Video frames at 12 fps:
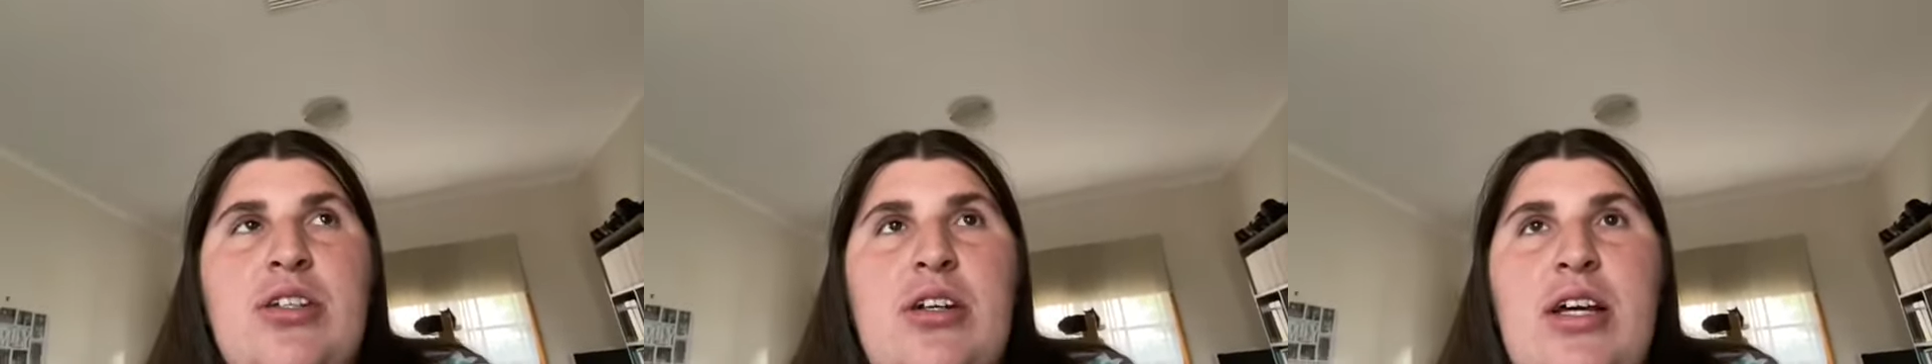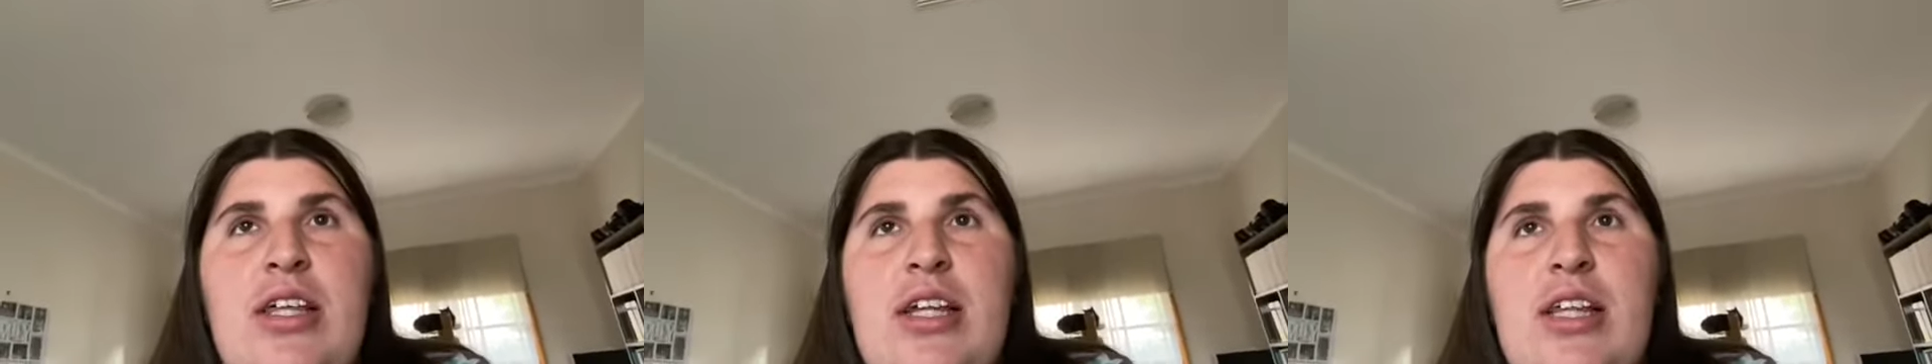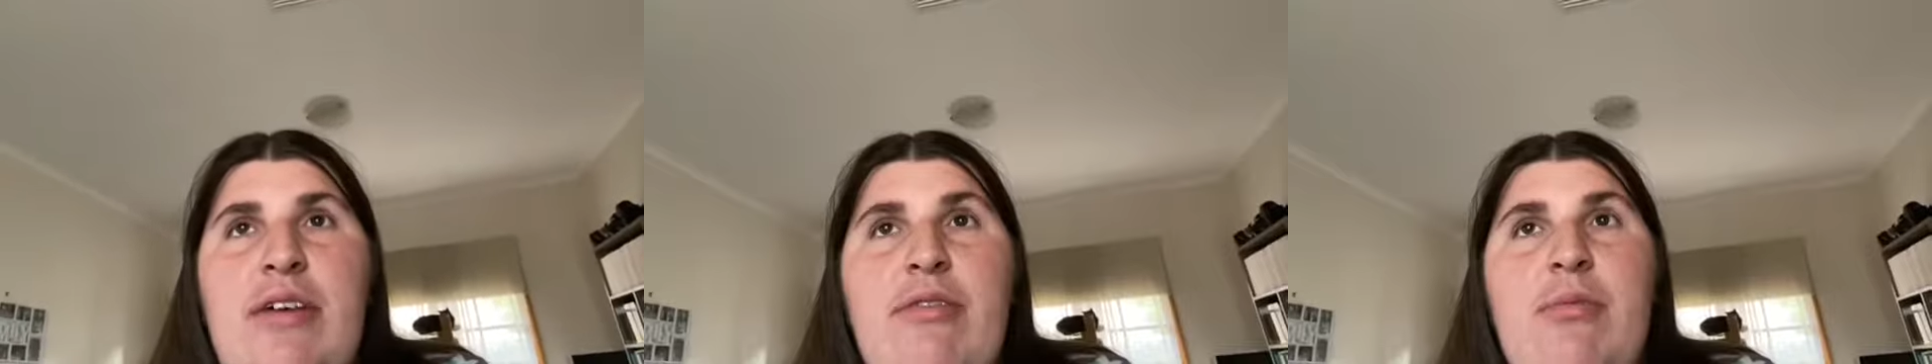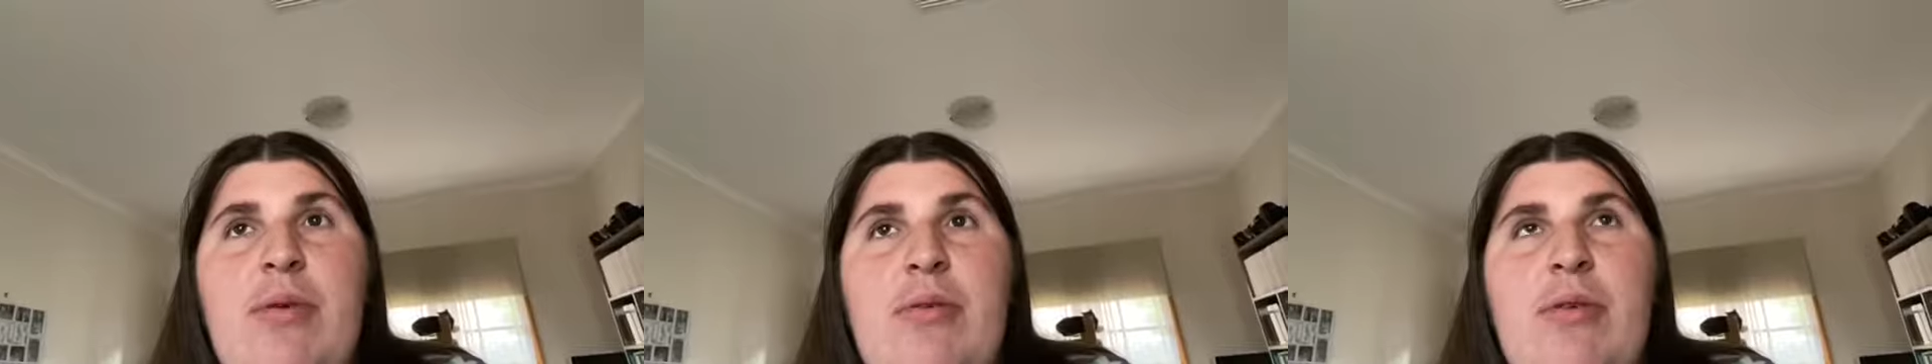I think that would
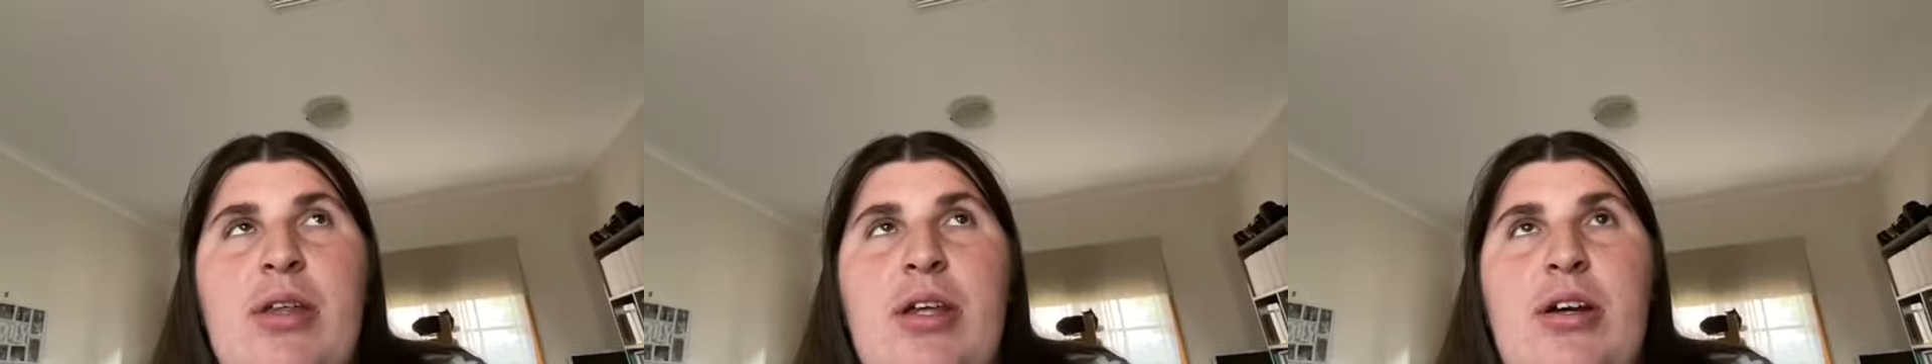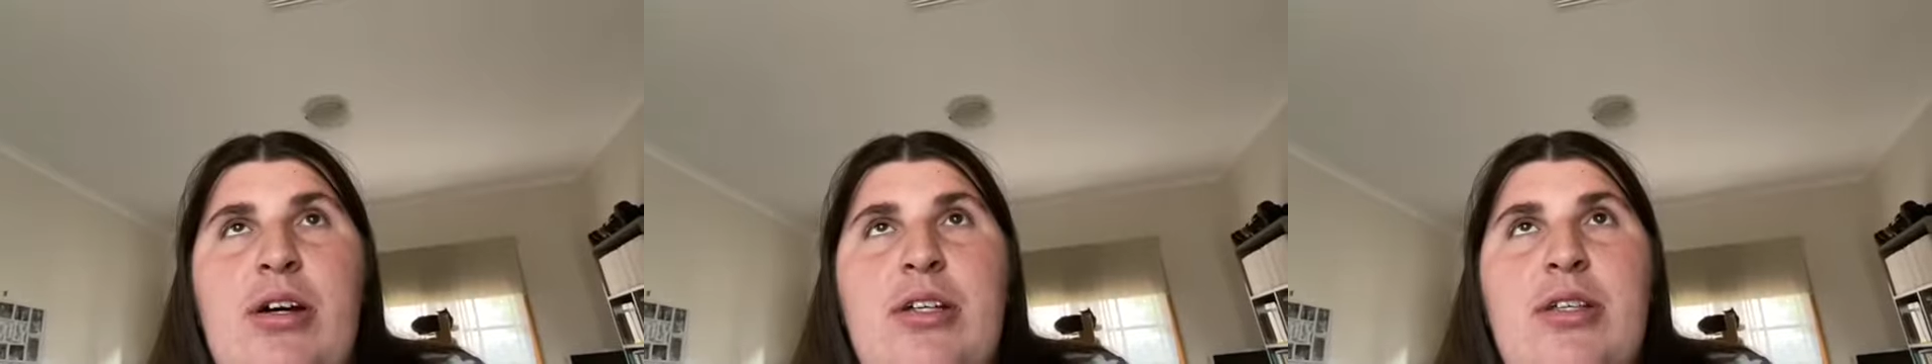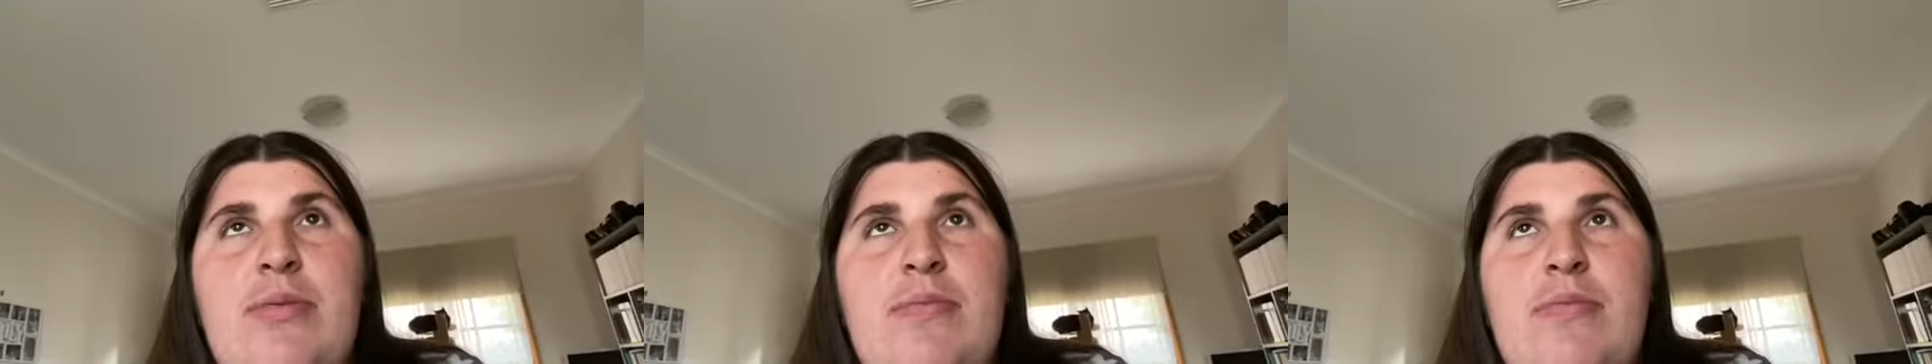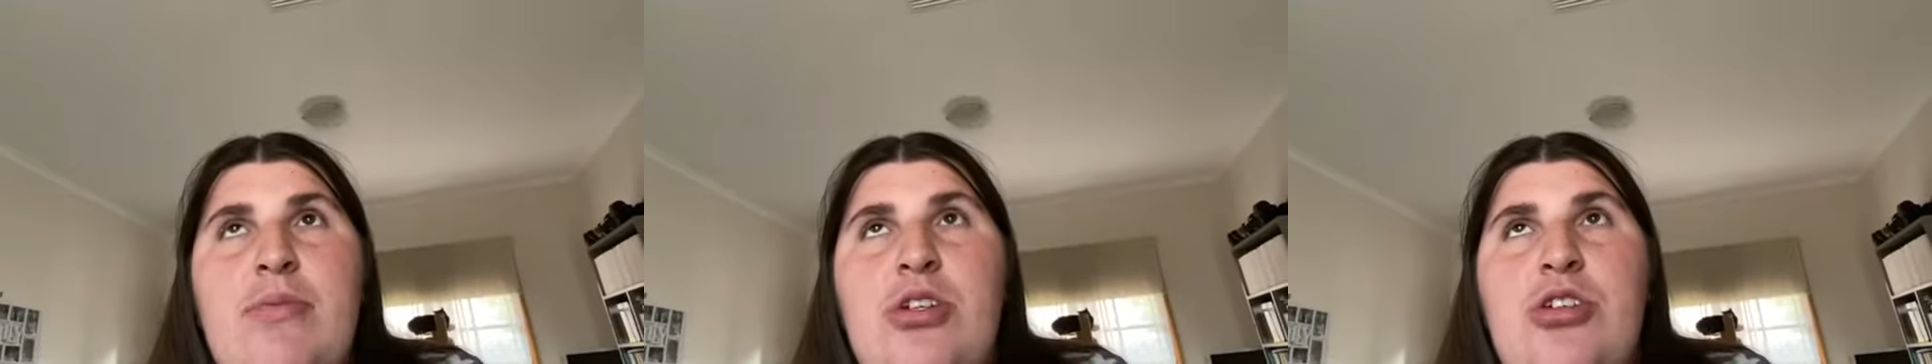be really nice
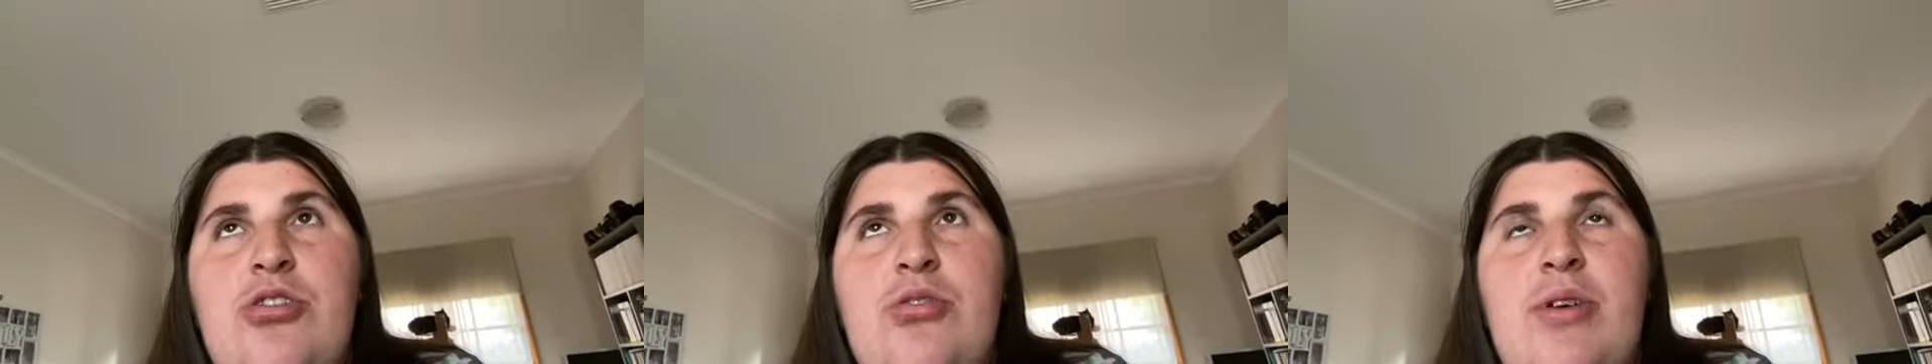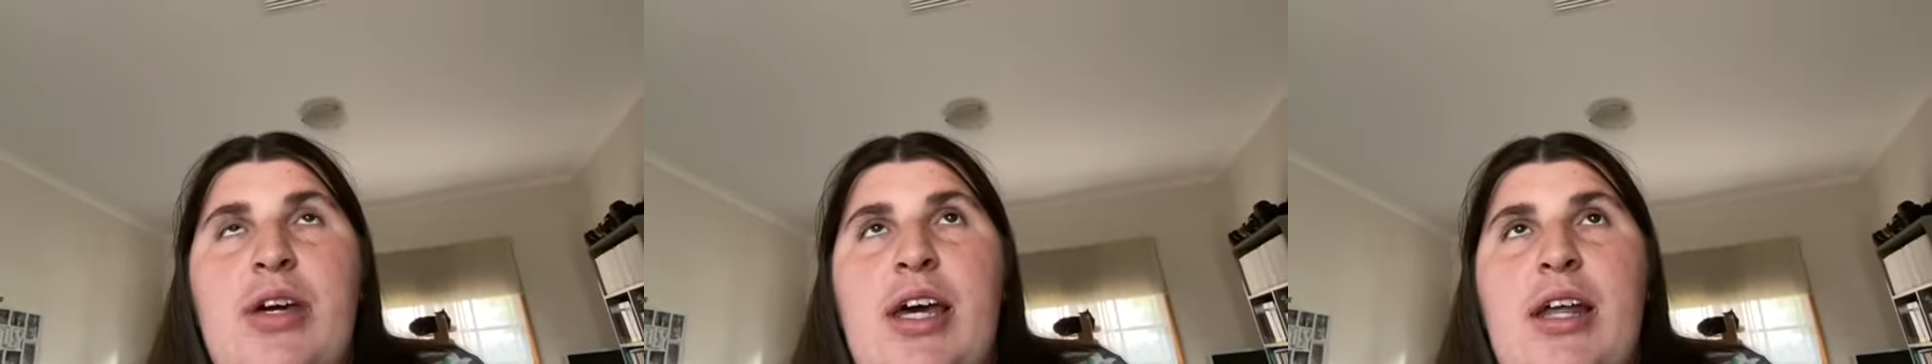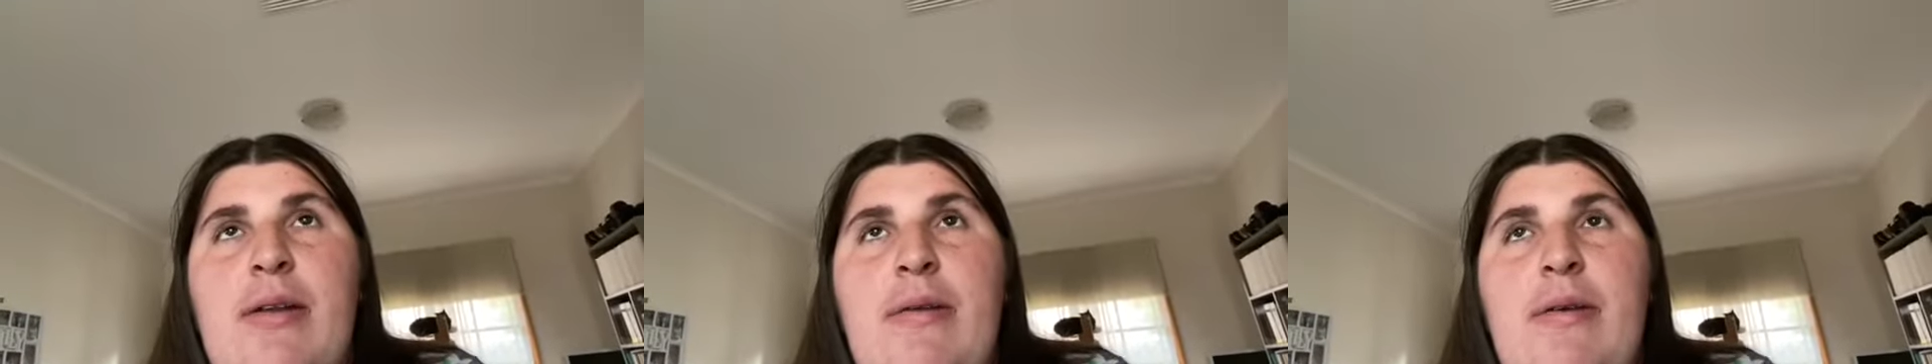to do again.